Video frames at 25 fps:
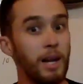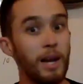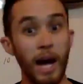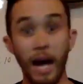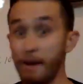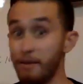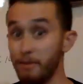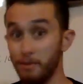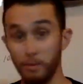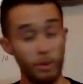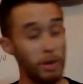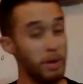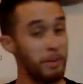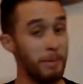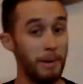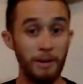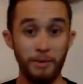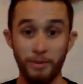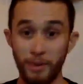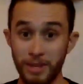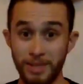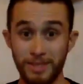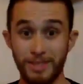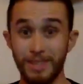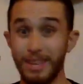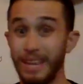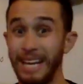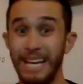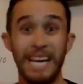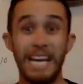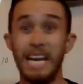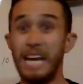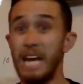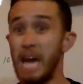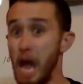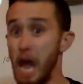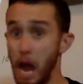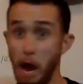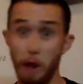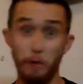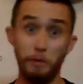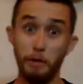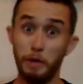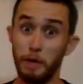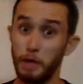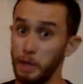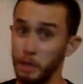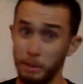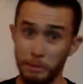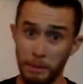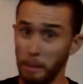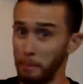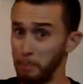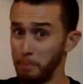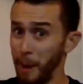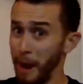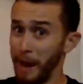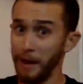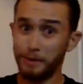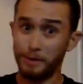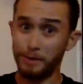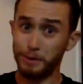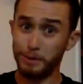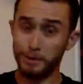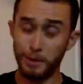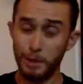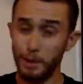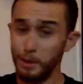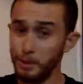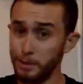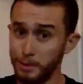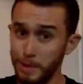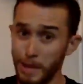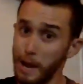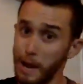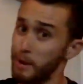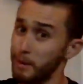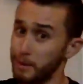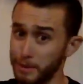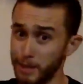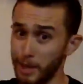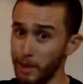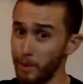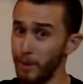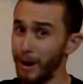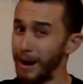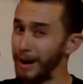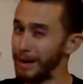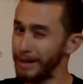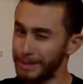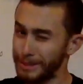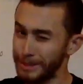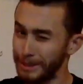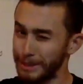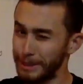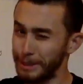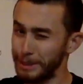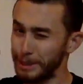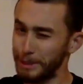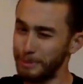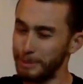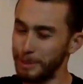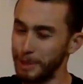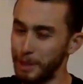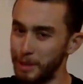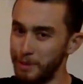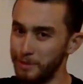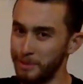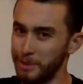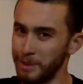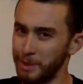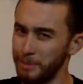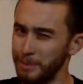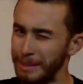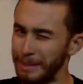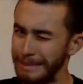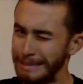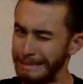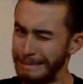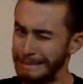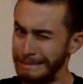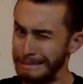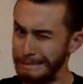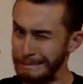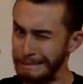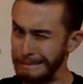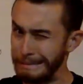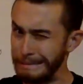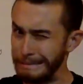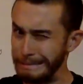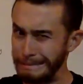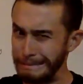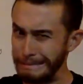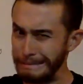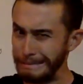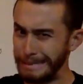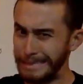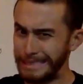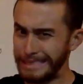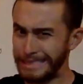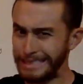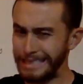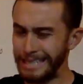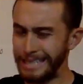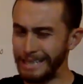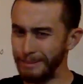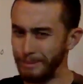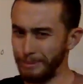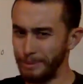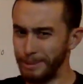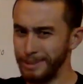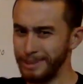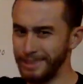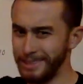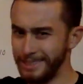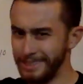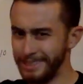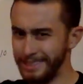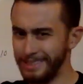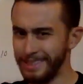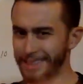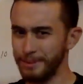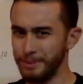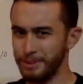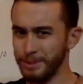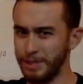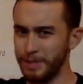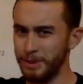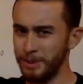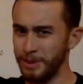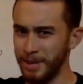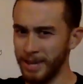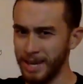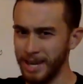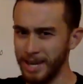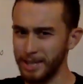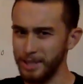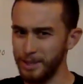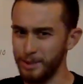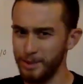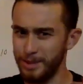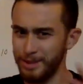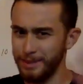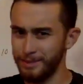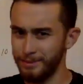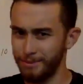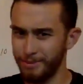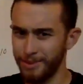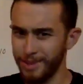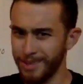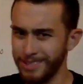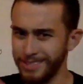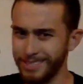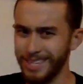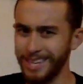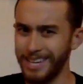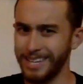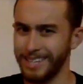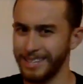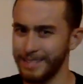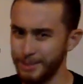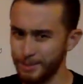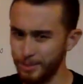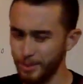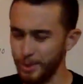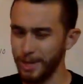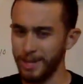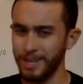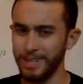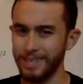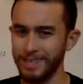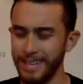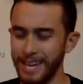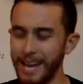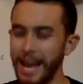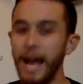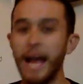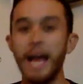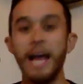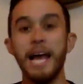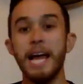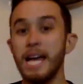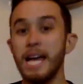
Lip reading: I have one of my friends, they're like, every year my back just goes out because I ride just a little bit over. And I'm like, oh, that's not really like what's going on. You can fix that. Let's work on that.